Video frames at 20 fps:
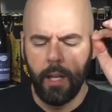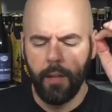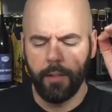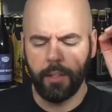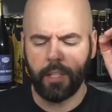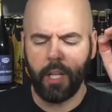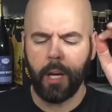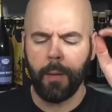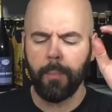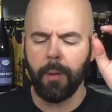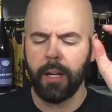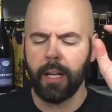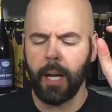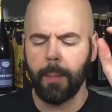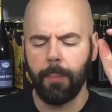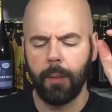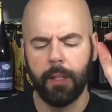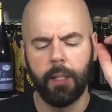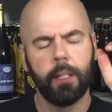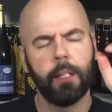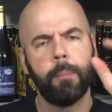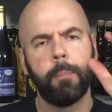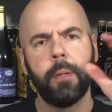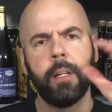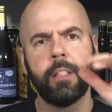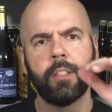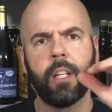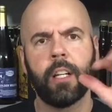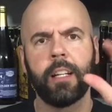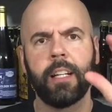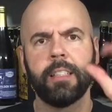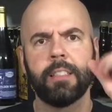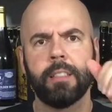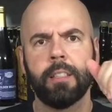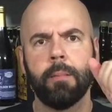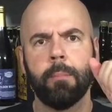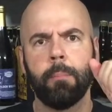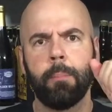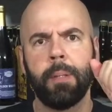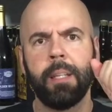They're starting to break up a little bit, so I can get
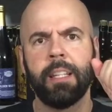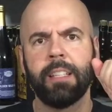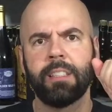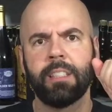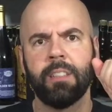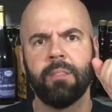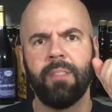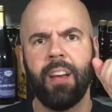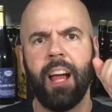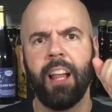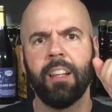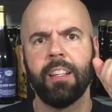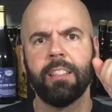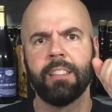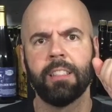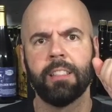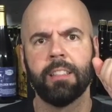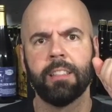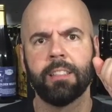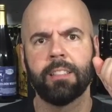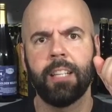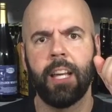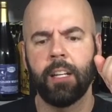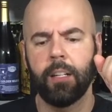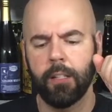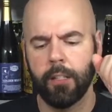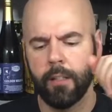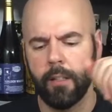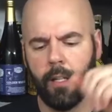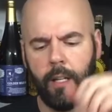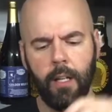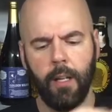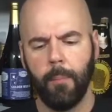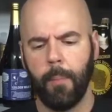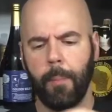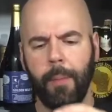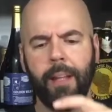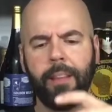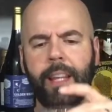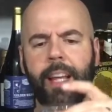some peaks and valleys in the center,
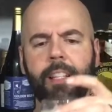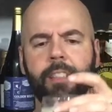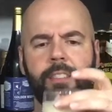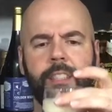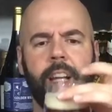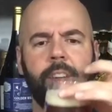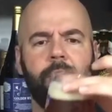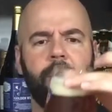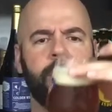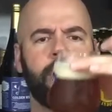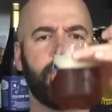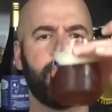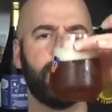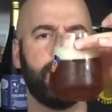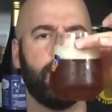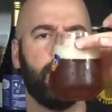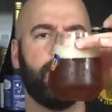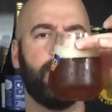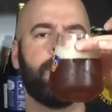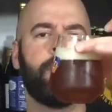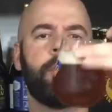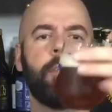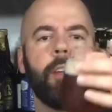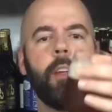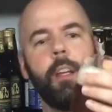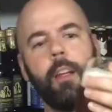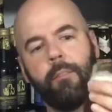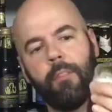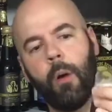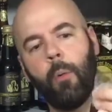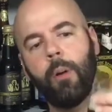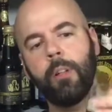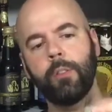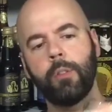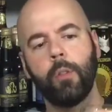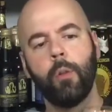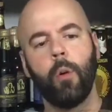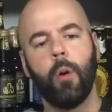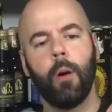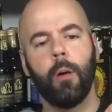but that is definitely, you know, if I went
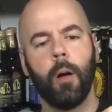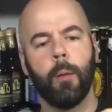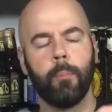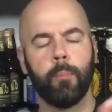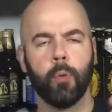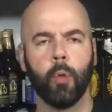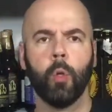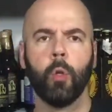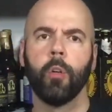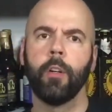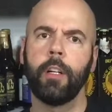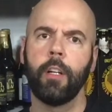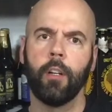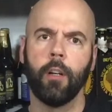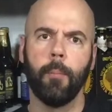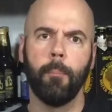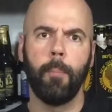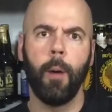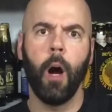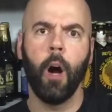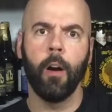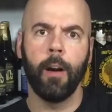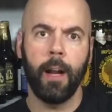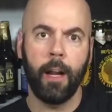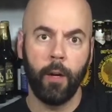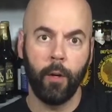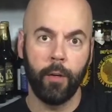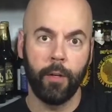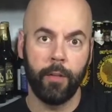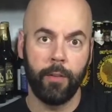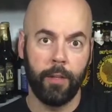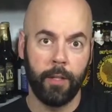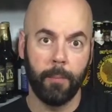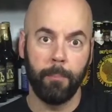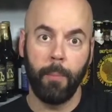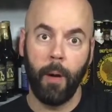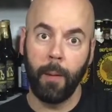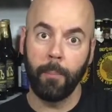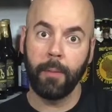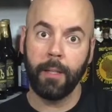to a brewery or a bar and I ordered their
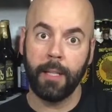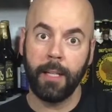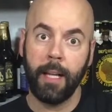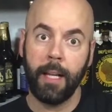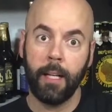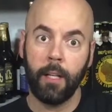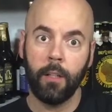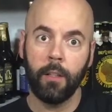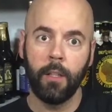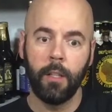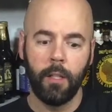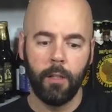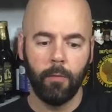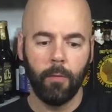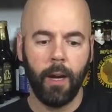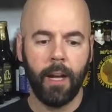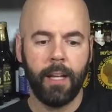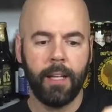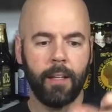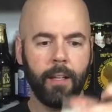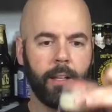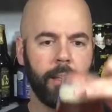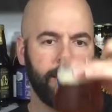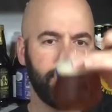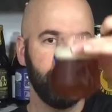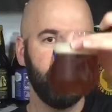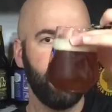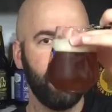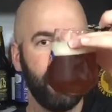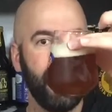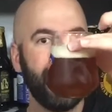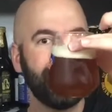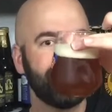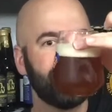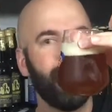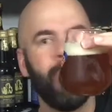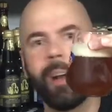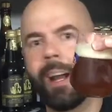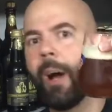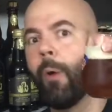pumpkin ale, right, that's
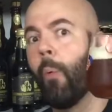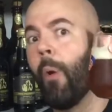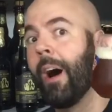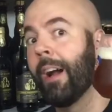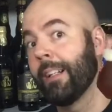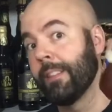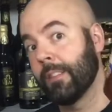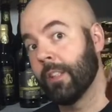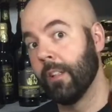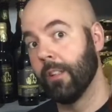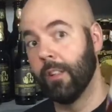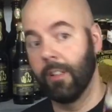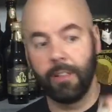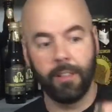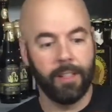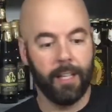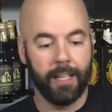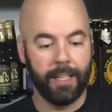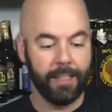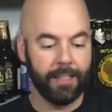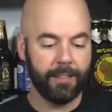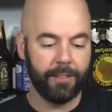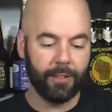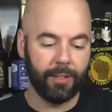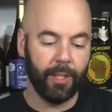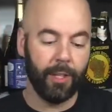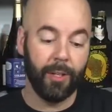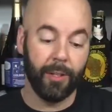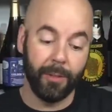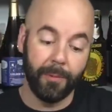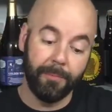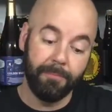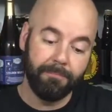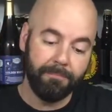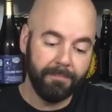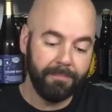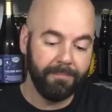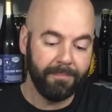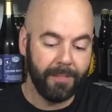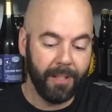what I want it to look like. So,
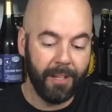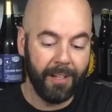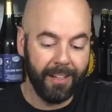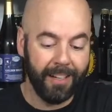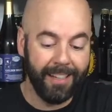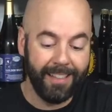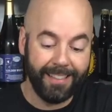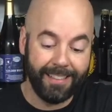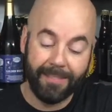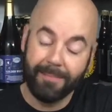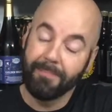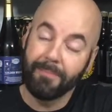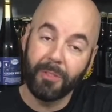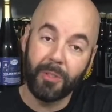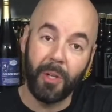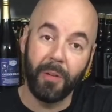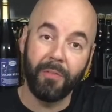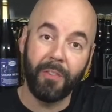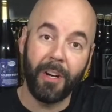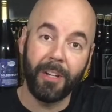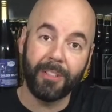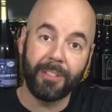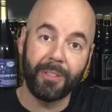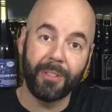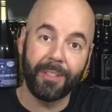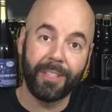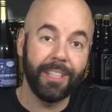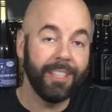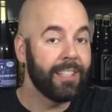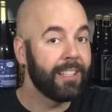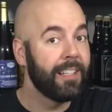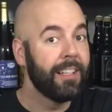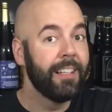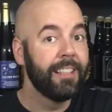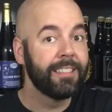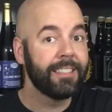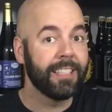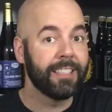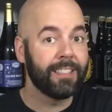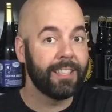all right. So far, so good.
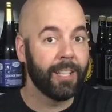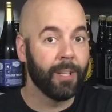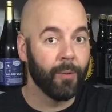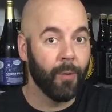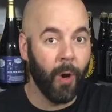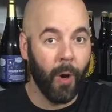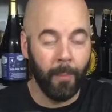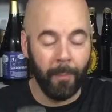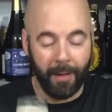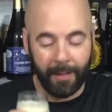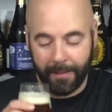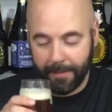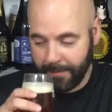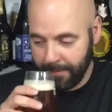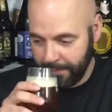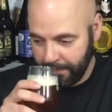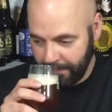Let's get to the aroma.